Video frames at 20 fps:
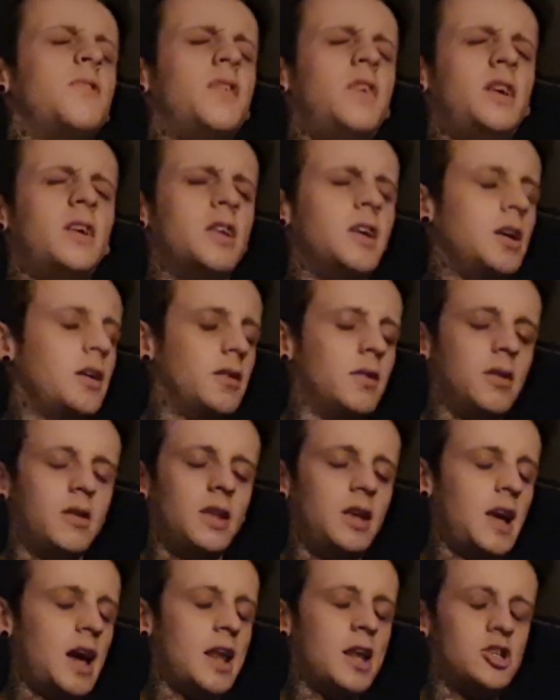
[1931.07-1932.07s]
I'm
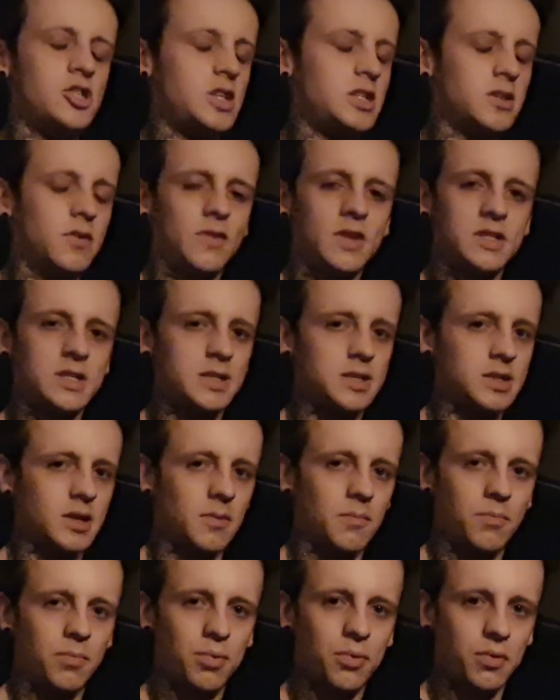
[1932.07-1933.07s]
feeling the energies of this
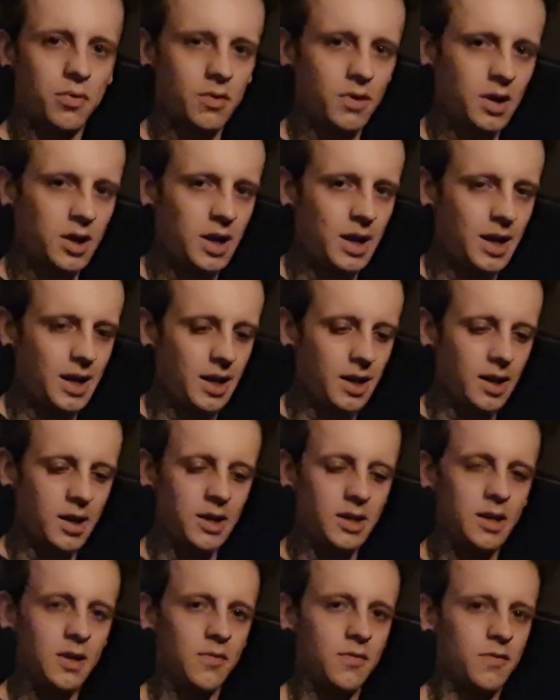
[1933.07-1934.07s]
is
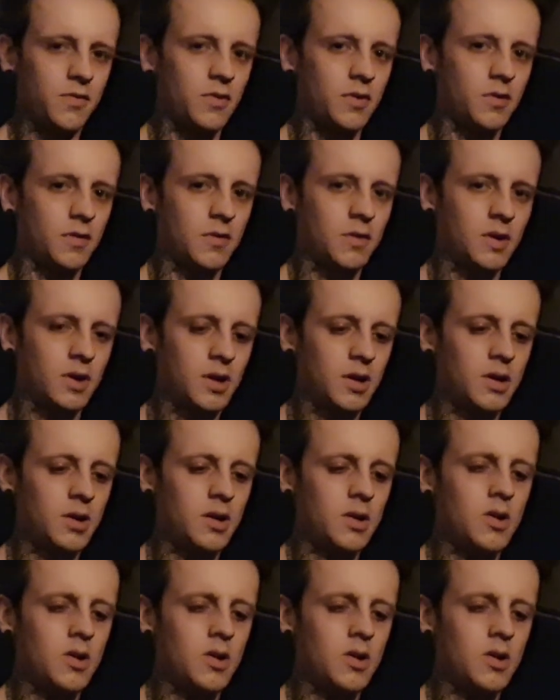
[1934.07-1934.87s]
completely different.